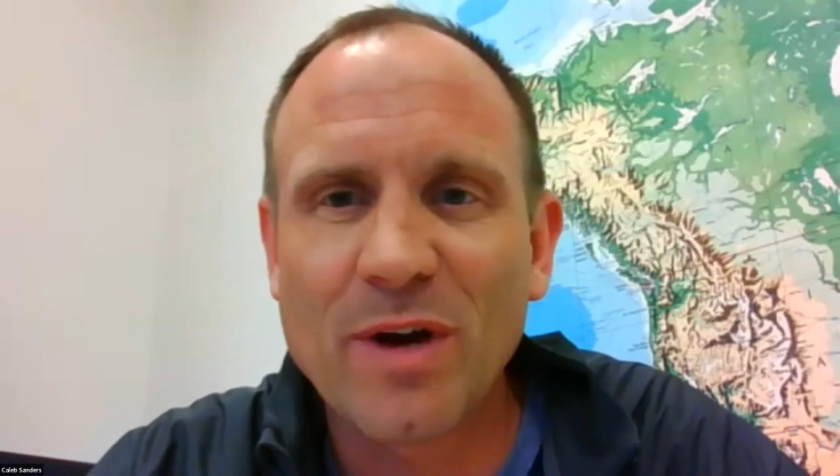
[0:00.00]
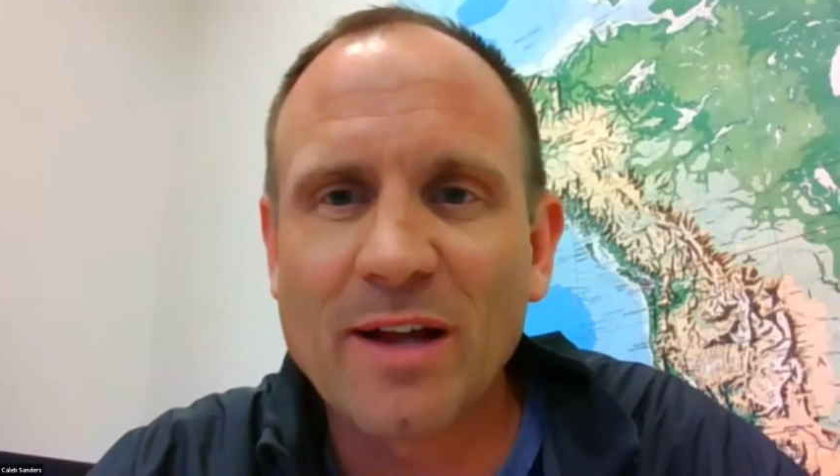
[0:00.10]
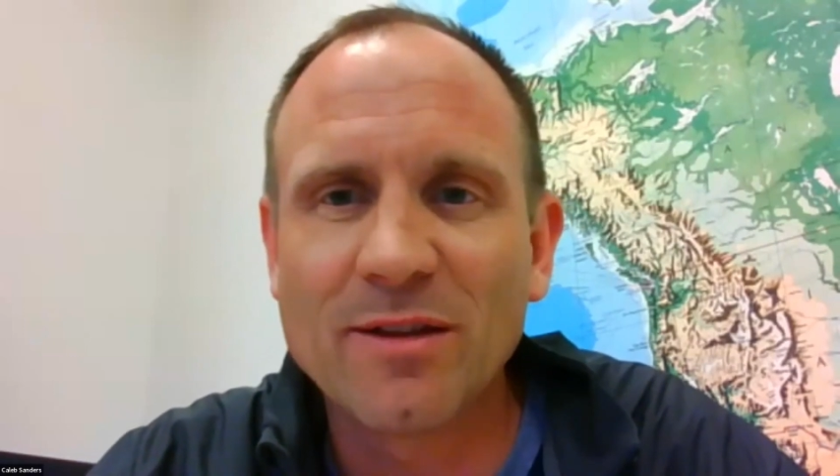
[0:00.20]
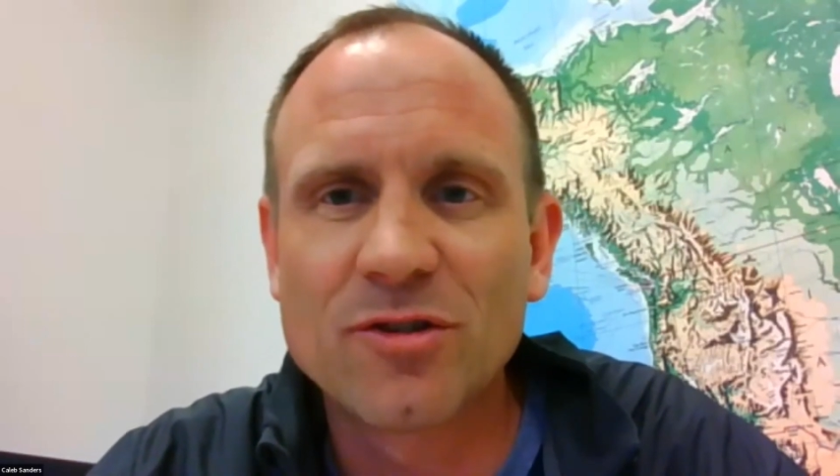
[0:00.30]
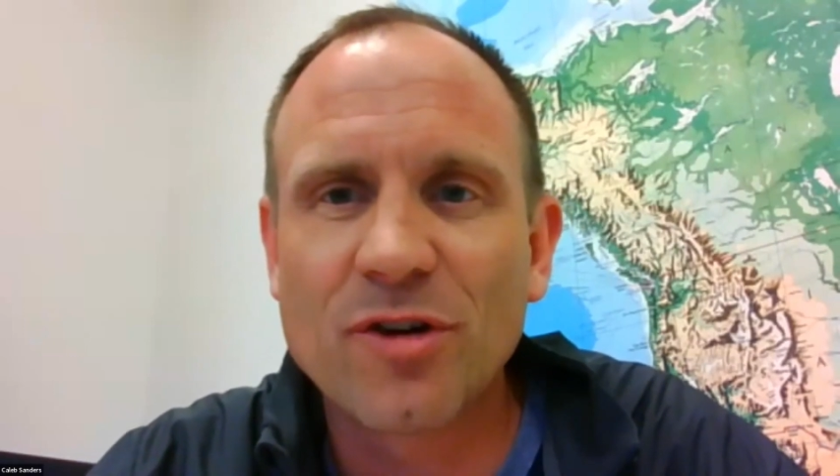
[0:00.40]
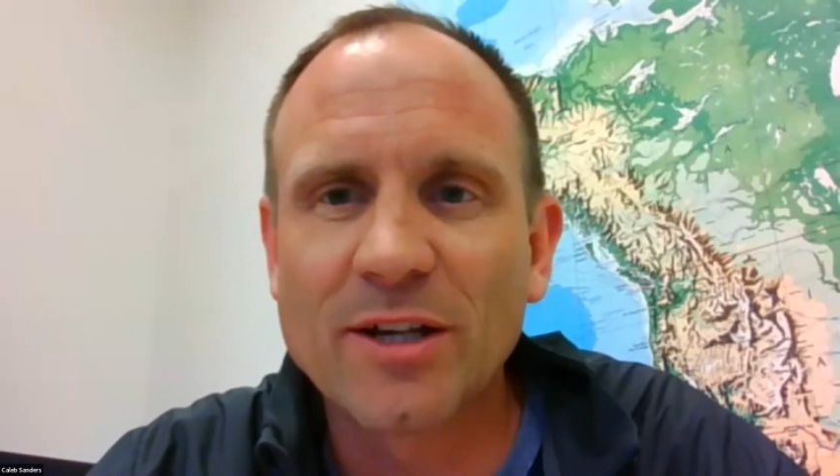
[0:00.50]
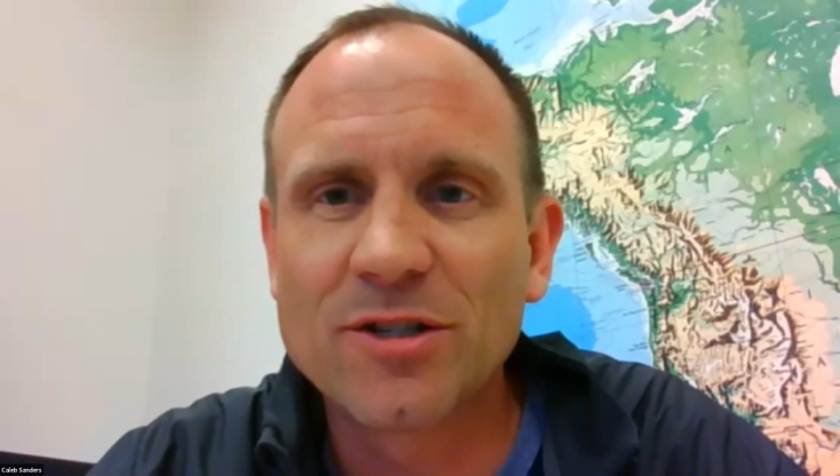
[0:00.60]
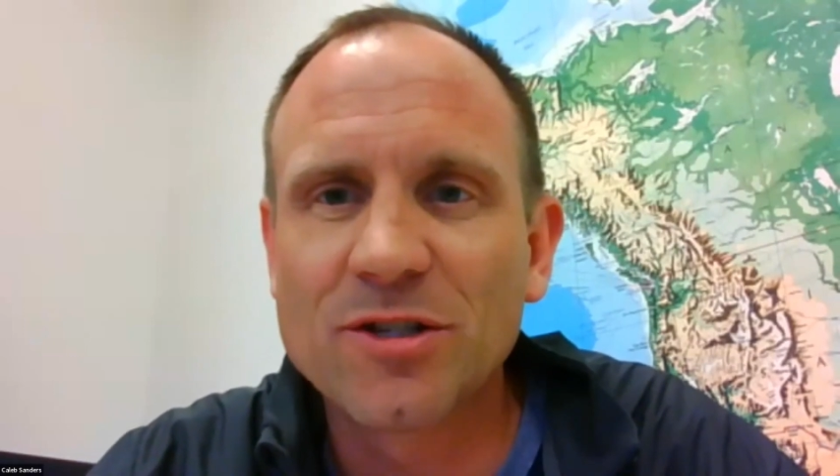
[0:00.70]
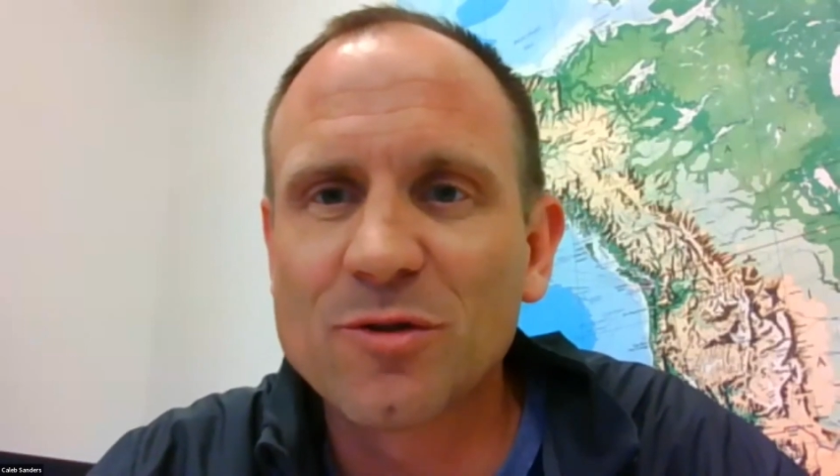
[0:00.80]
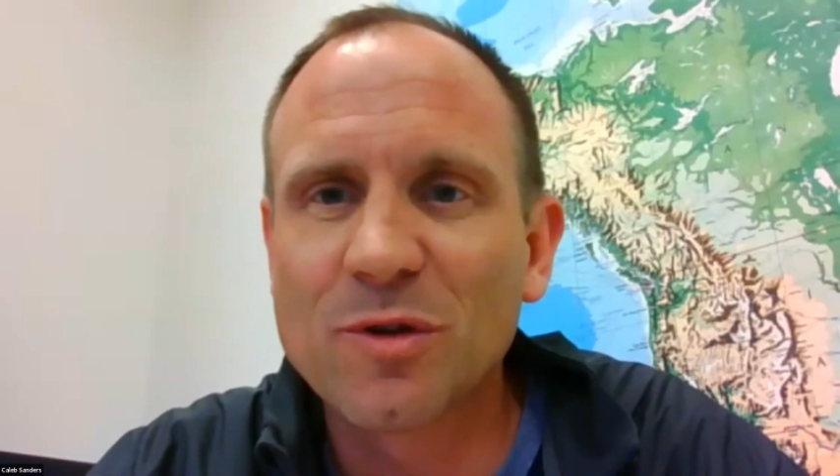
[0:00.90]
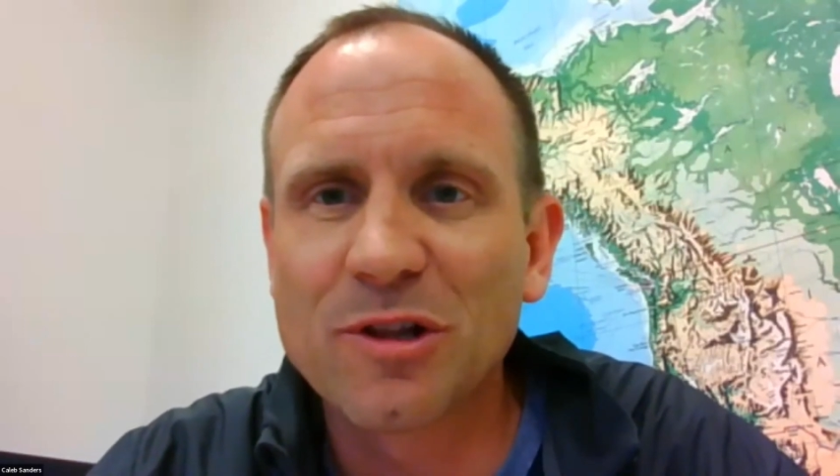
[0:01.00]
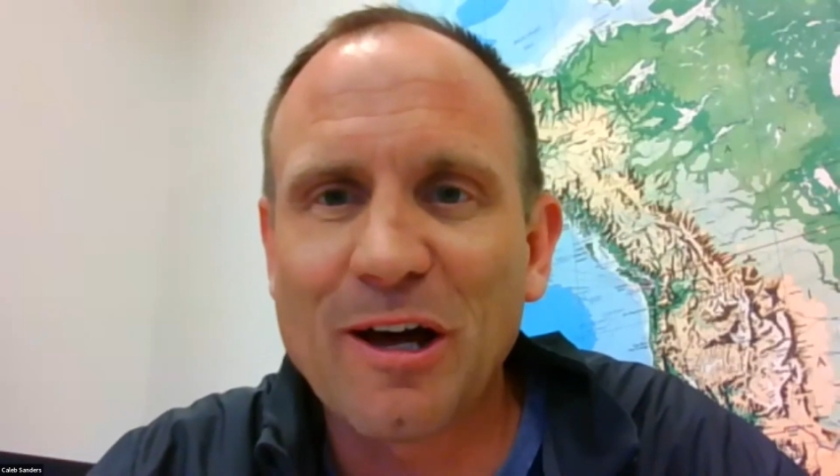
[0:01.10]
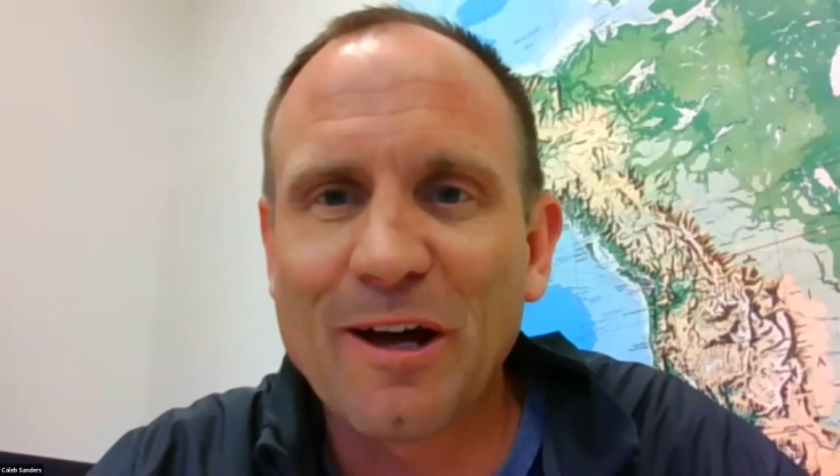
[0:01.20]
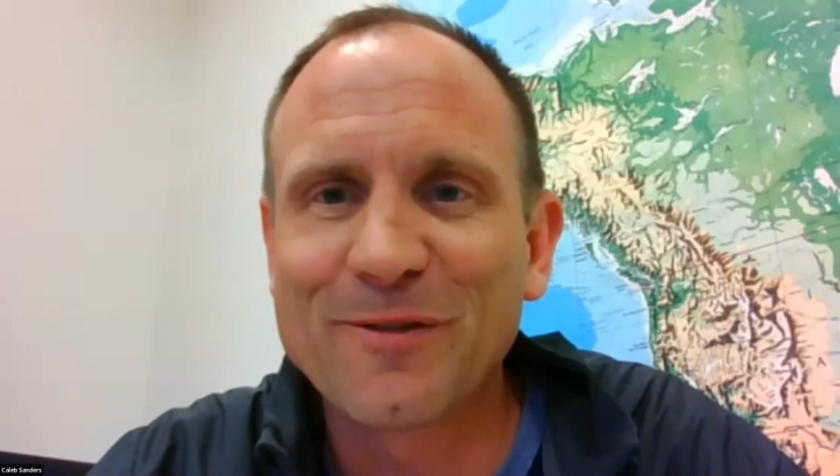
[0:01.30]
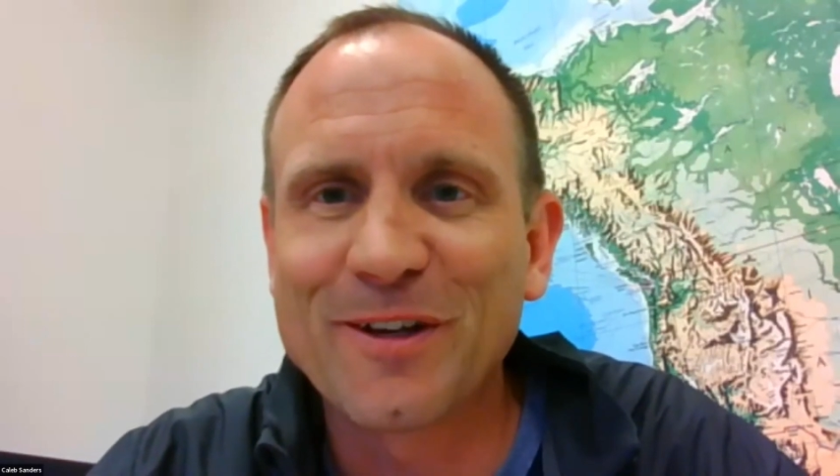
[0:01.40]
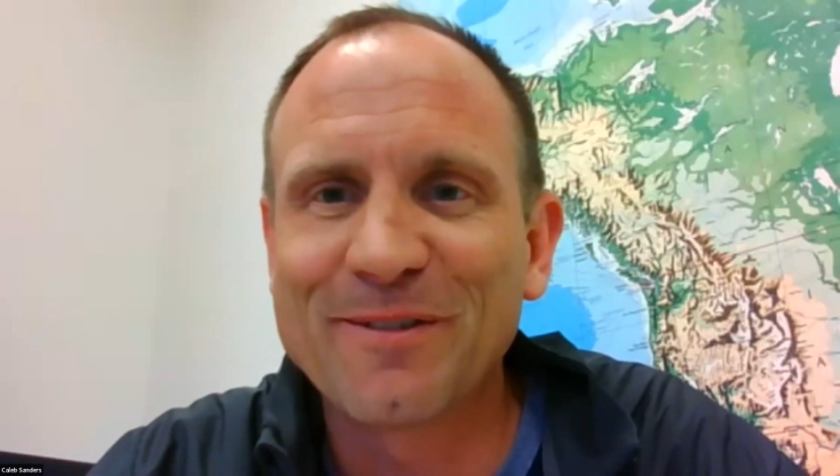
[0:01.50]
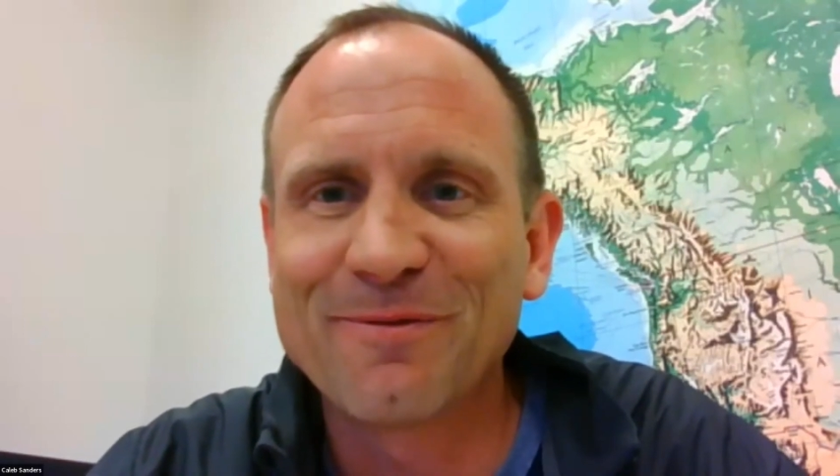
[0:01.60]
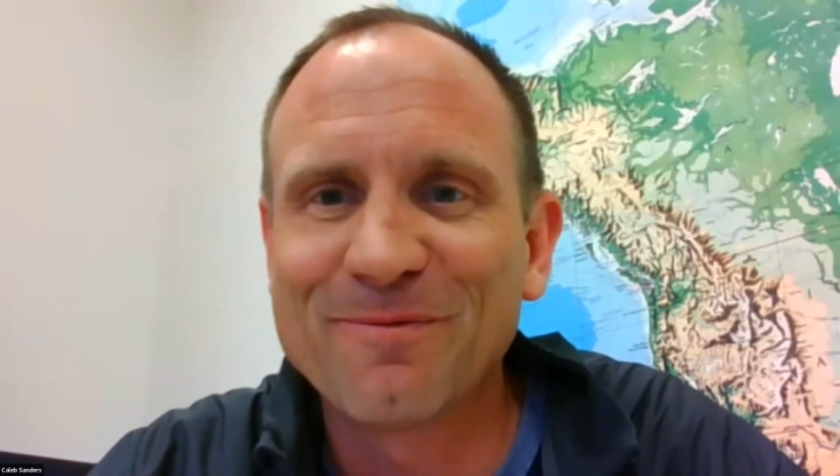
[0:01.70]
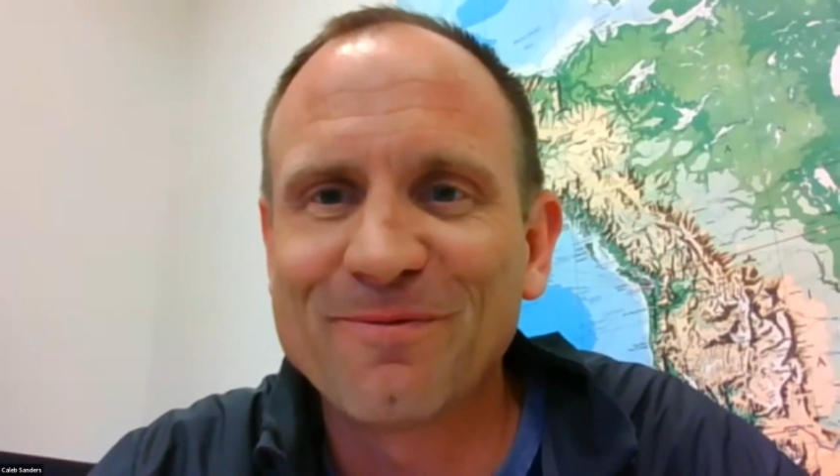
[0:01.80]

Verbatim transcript: right in the trenches with a lot of you.